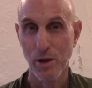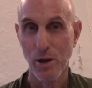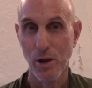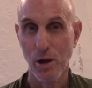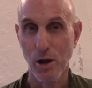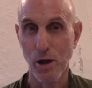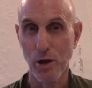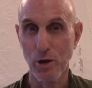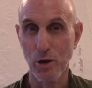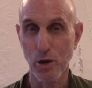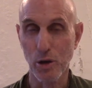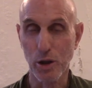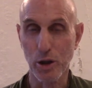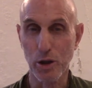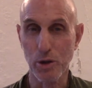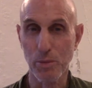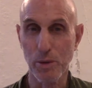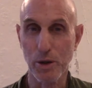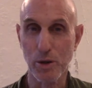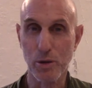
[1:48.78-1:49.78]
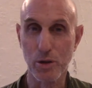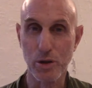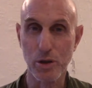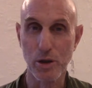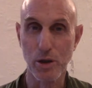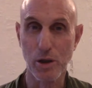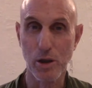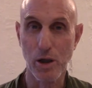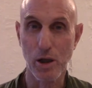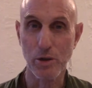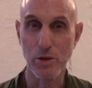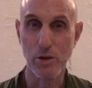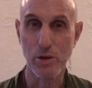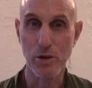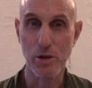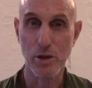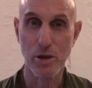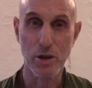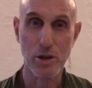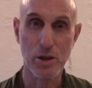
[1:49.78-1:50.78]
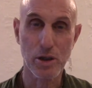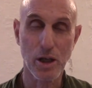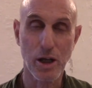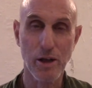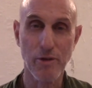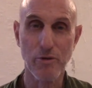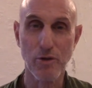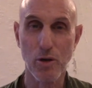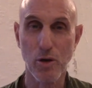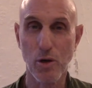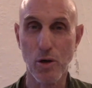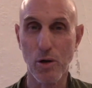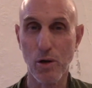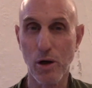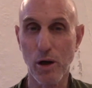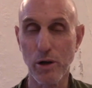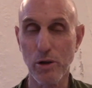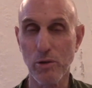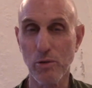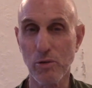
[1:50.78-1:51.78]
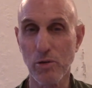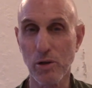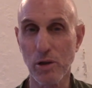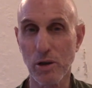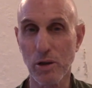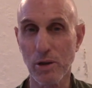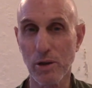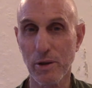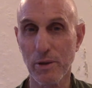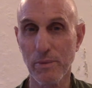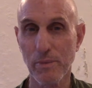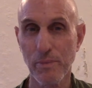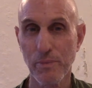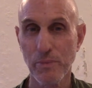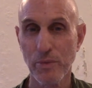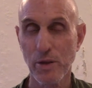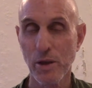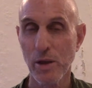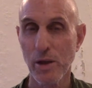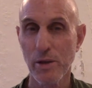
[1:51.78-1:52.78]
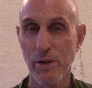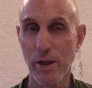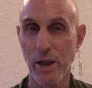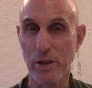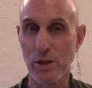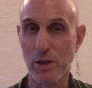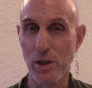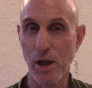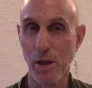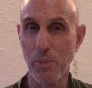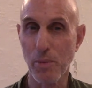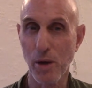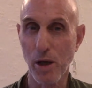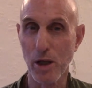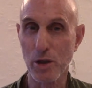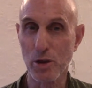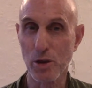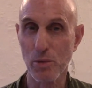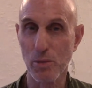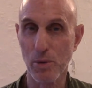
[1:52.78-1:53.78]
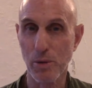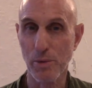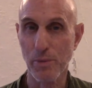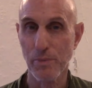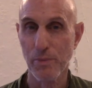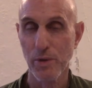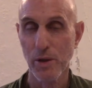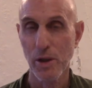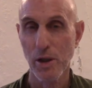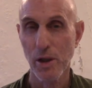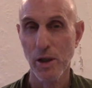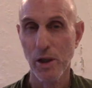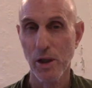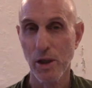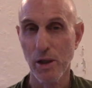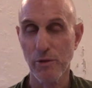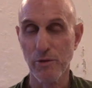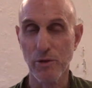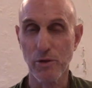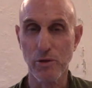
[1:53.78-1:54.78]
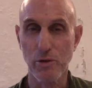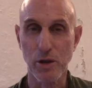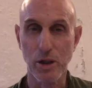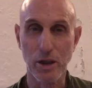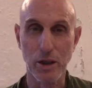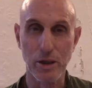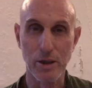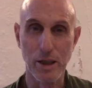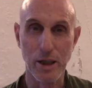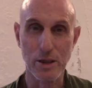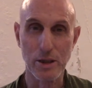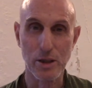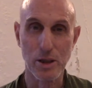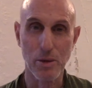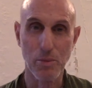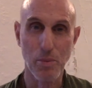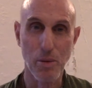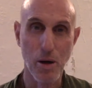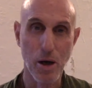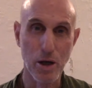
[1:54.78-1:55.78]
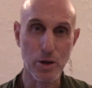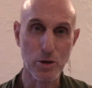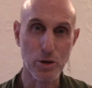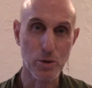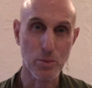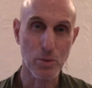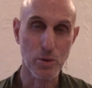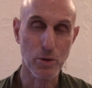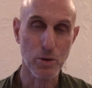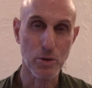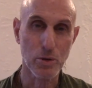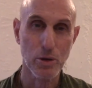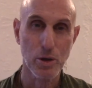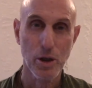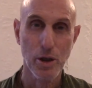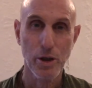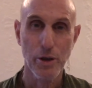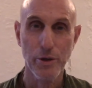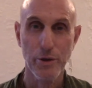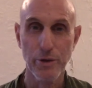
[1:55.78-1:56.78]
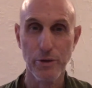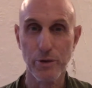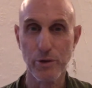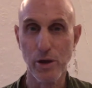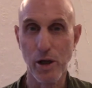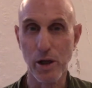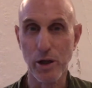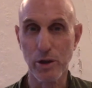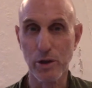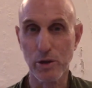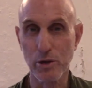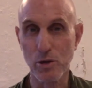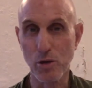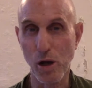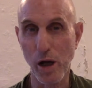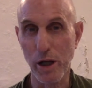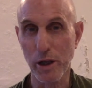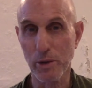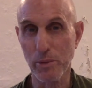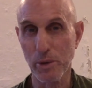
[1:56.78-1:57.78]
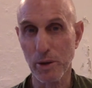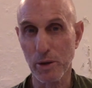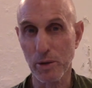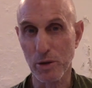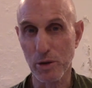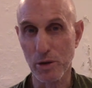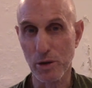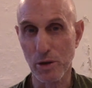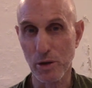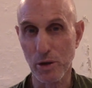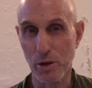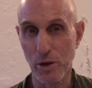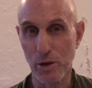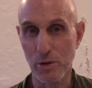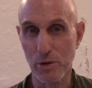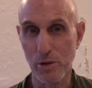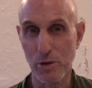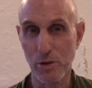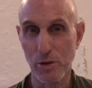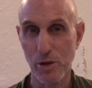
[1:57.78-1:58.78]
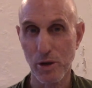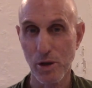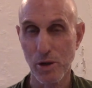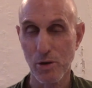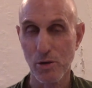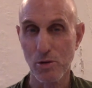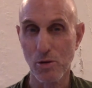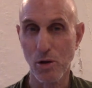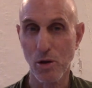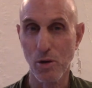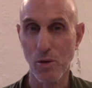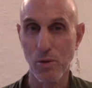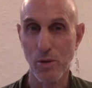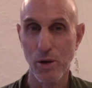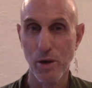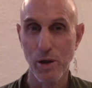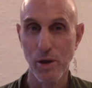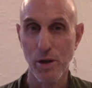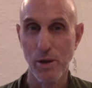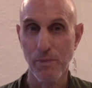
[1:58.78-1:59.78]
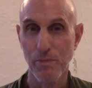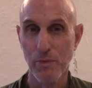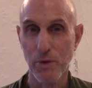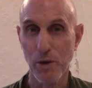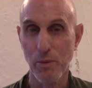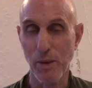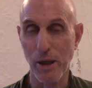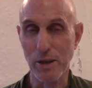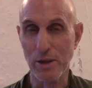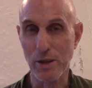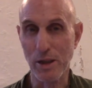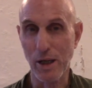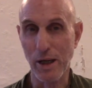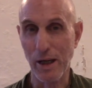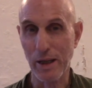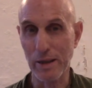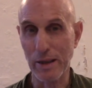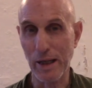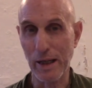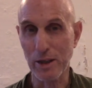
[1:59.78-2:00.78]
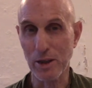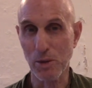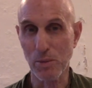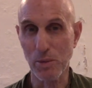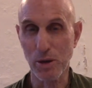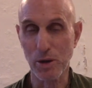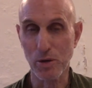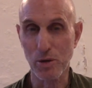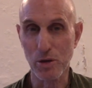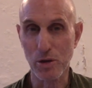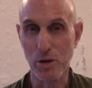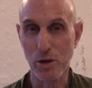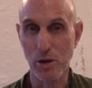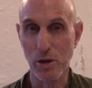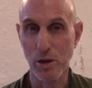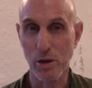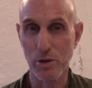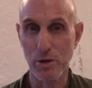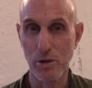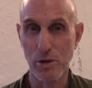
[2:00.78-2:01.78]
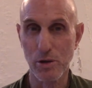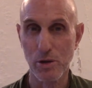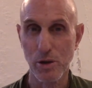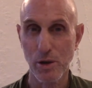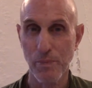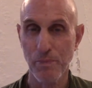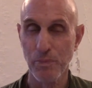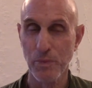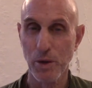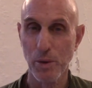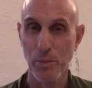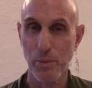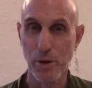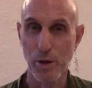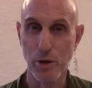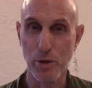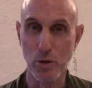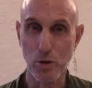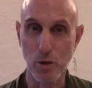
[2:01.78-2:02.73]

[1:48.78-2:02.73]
Are you looking to be Krishna conscious in this life, or are you thinking that's not possible? If you're thinking that's not possible, you're not going to try to be Krishna conscious. So you might say, I'd like to be Krishna conscious, but are you